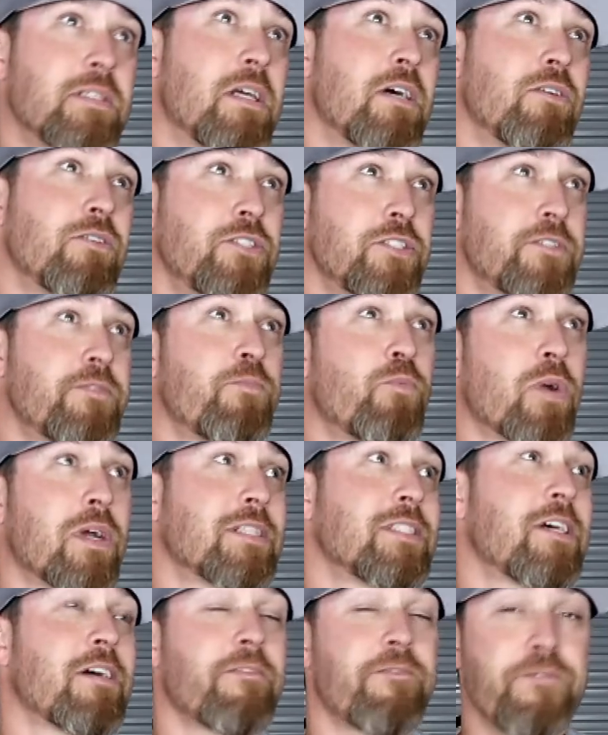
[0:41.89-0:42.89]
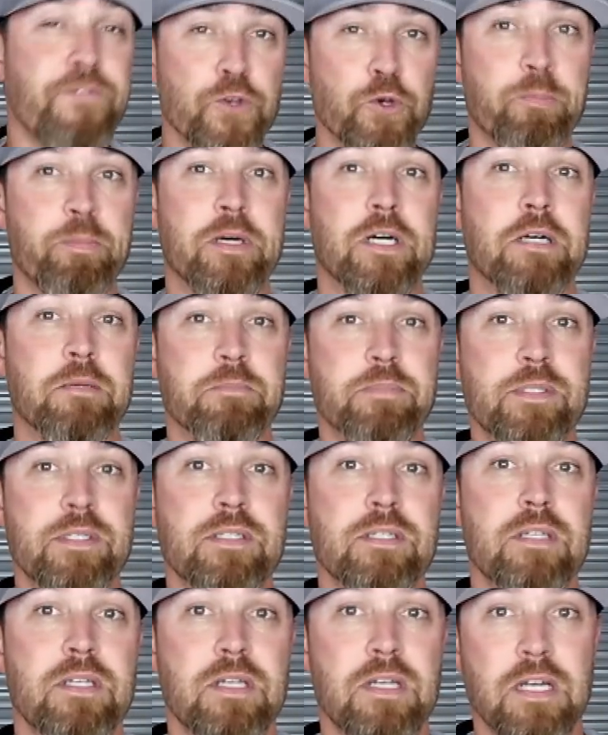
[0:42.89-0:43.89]
No, we're gonna talk fuel
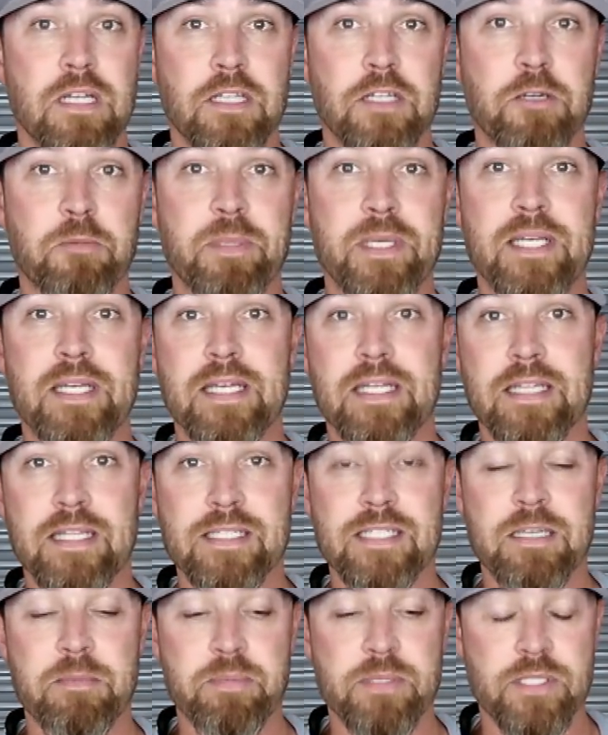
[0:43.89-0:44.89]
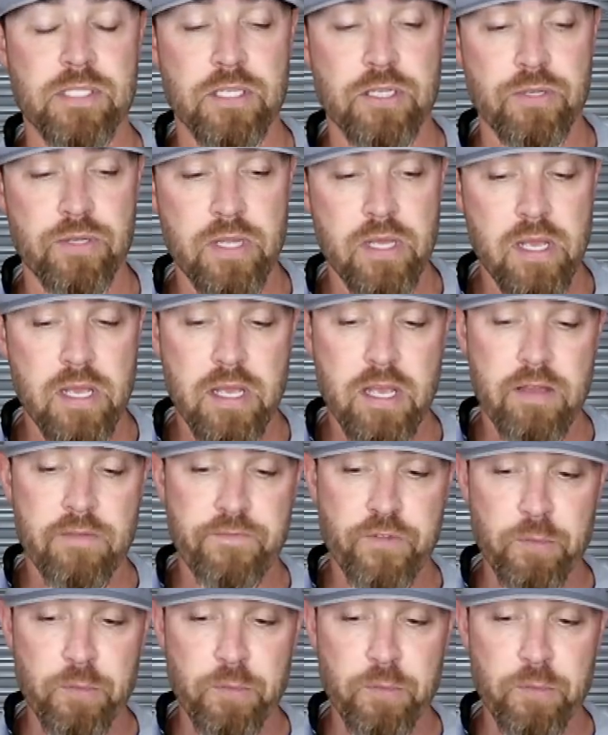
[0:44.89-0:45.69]
pumps a little bit in this episode.